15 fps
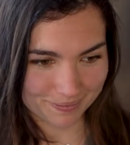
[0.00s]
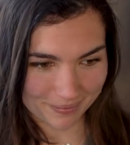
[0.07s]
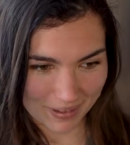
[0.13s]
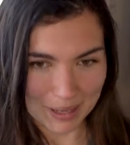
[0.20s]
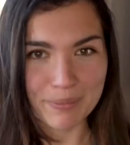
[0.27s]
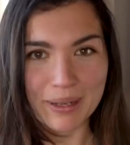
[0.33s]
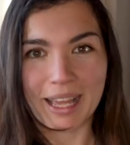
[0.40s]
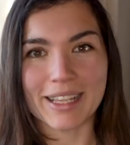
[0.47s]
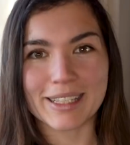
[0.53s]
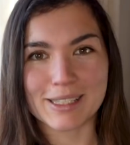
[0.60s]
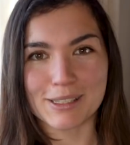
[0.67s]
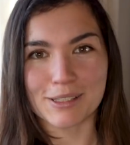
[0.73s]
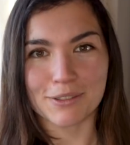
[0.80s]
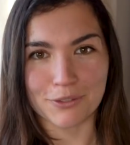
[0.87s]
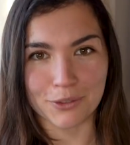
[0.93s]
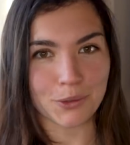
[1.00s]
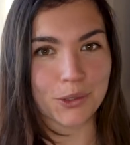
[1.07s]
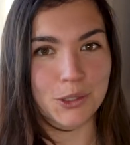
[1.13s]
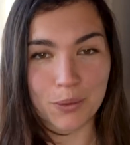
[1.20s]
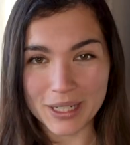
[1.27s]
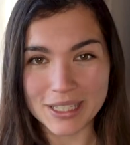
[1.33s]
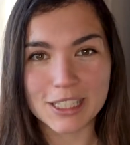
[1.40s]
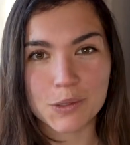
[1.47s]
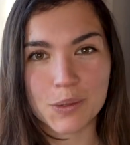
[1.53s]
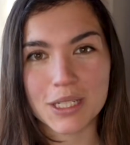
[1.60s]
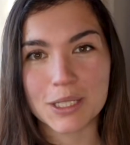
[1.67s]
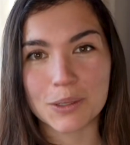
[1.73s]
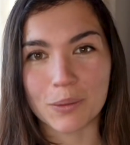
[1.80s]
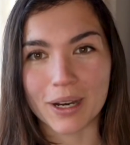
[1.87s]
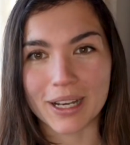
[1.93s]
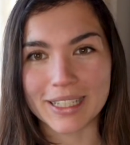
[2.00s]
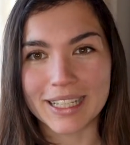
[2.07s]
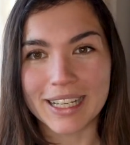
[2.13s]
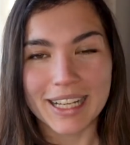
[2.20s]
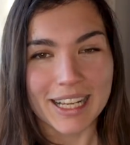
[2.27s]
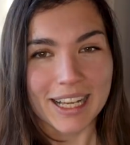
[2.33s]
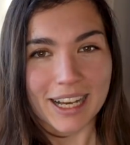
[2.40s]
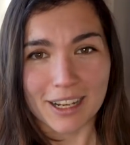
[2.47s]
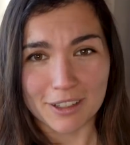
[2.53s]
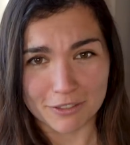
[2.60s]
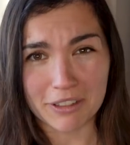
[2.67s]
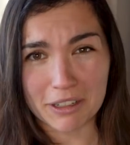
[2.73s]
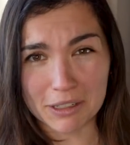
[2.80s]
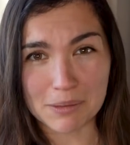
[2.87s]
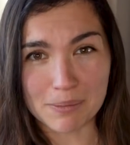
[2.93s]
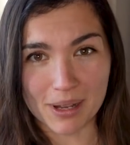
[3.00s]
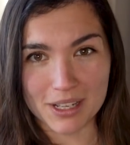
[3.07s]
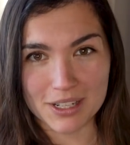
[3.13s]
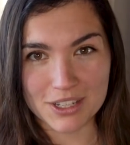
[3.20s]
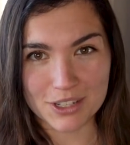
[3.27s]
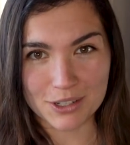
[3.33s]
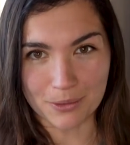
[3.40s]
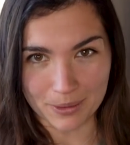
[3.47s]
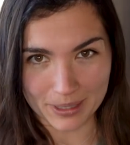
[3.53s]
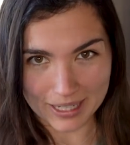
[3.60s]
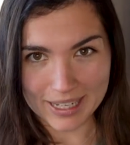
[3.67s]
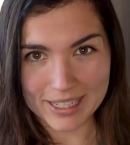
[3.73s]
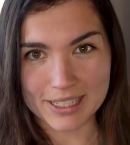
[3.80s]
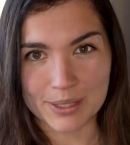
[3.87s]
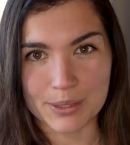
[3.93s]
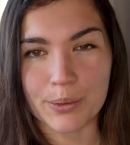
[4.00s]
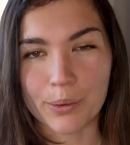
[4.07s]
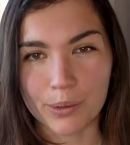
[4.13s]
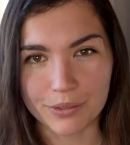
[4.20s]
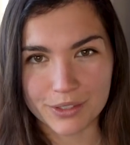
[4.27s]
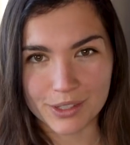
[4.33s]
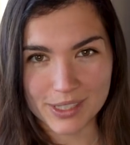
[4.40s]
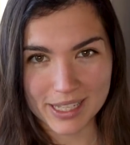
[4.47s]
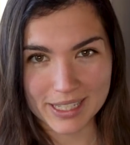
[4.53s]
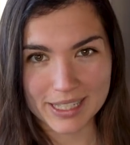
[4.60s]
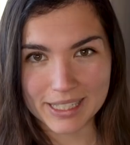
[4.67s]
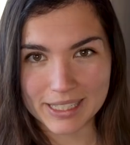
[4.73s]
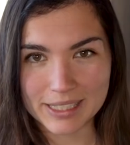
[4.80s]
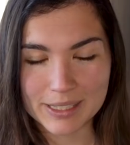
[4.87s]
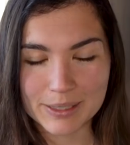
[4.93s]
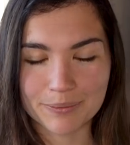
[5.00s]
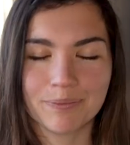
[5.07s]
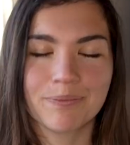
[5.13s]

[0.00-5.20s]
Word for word: my plans for 2021 are very much related to all those ideas.